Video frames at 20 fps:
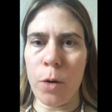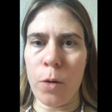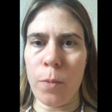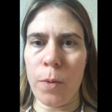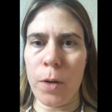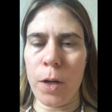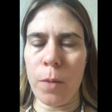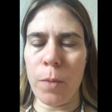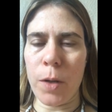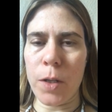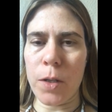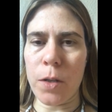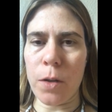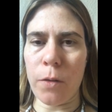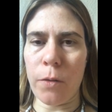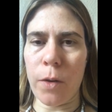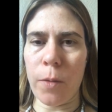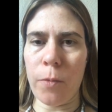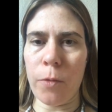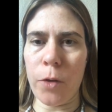I'm opening
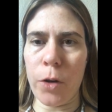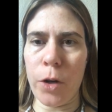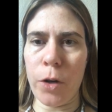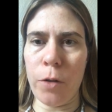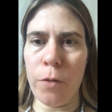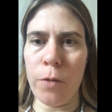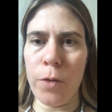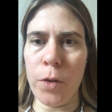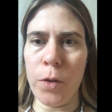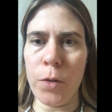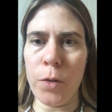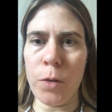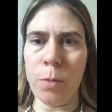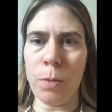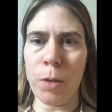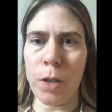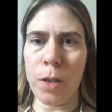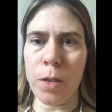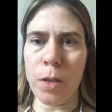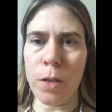myself up for
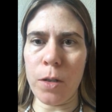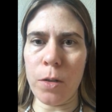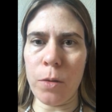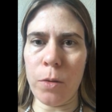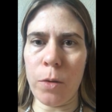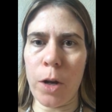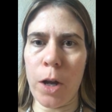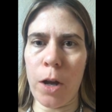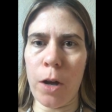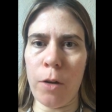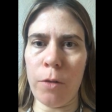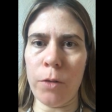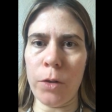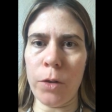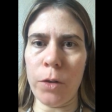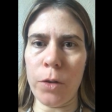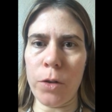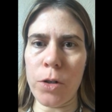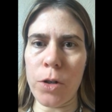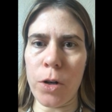interviews because I don't have
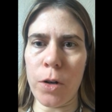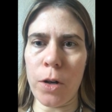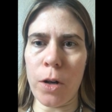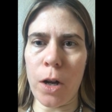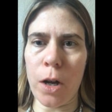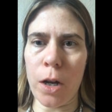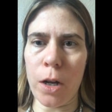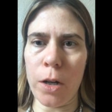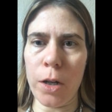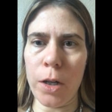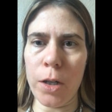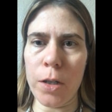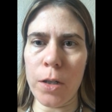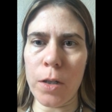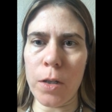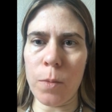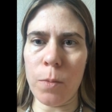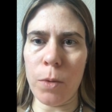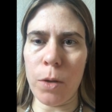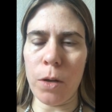a large
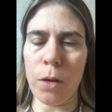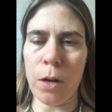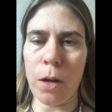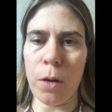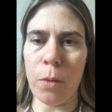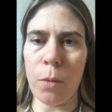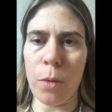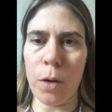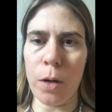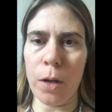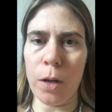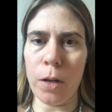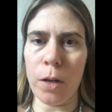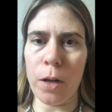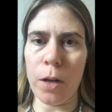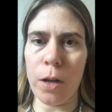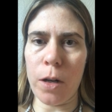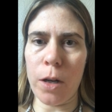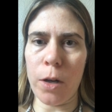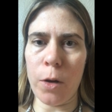audience, but I want
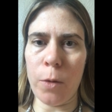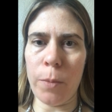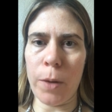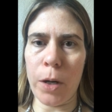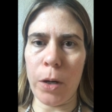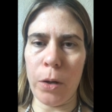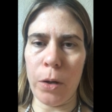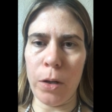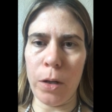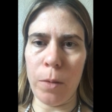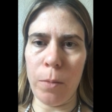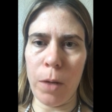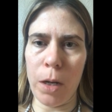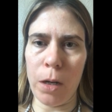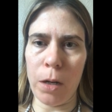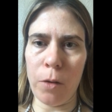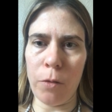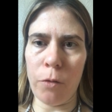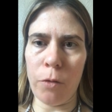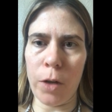to help out and
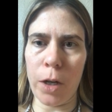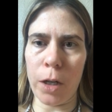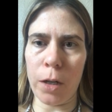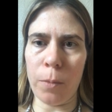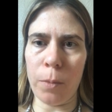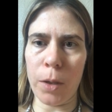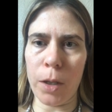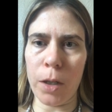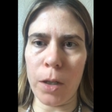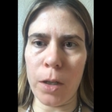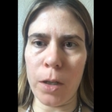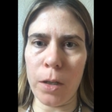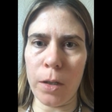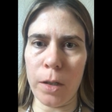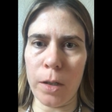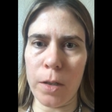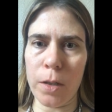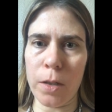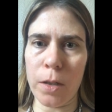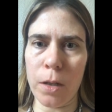make an effect
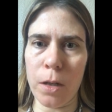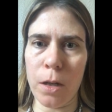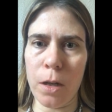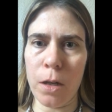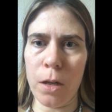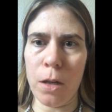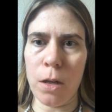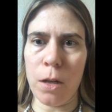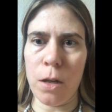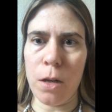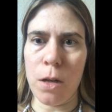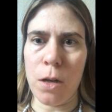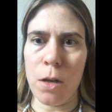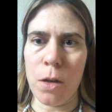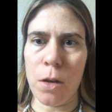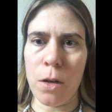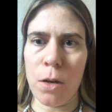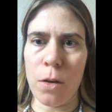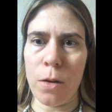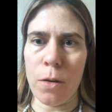because
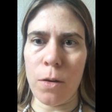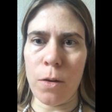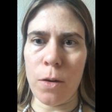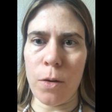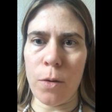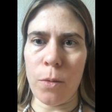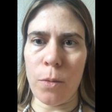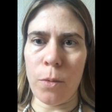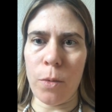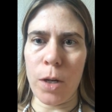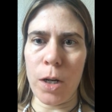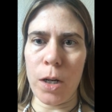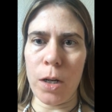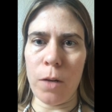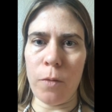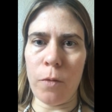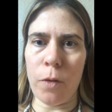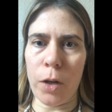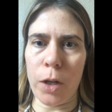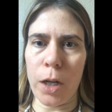we
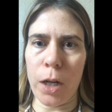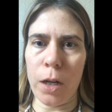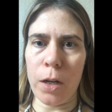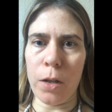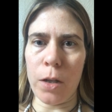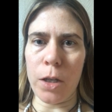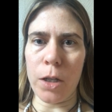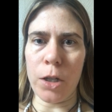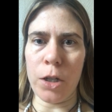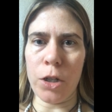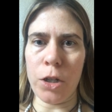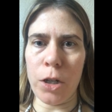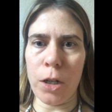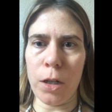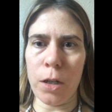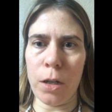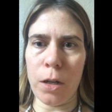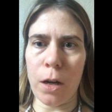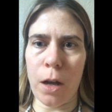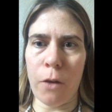need to fucking end this
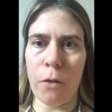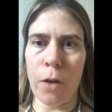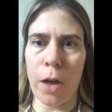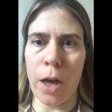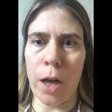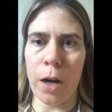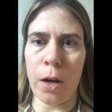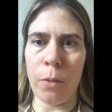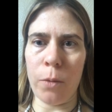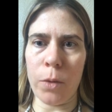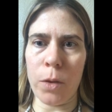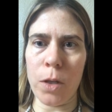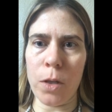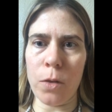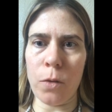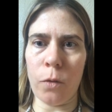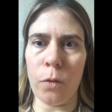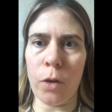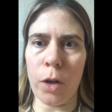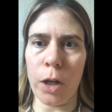shit. I've had it with
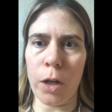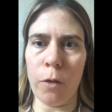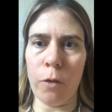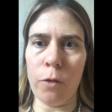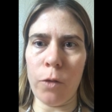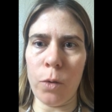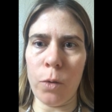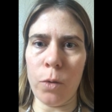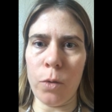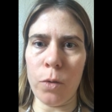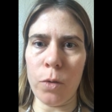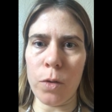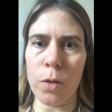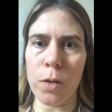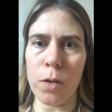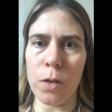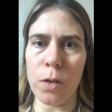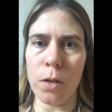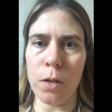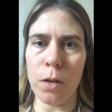these fucking
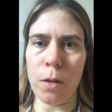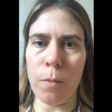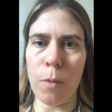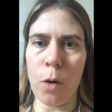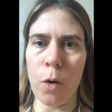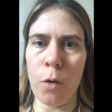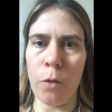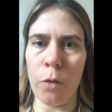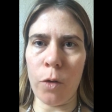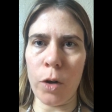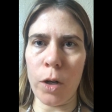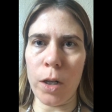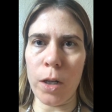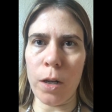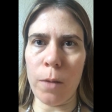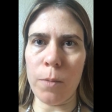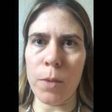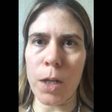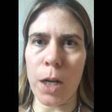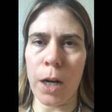fools. I'm over
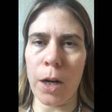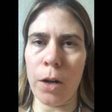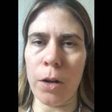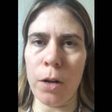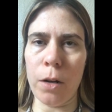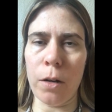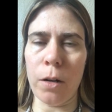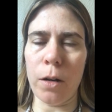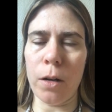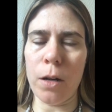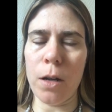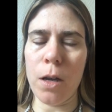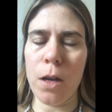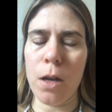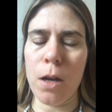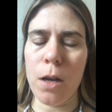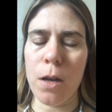it. I'm tired and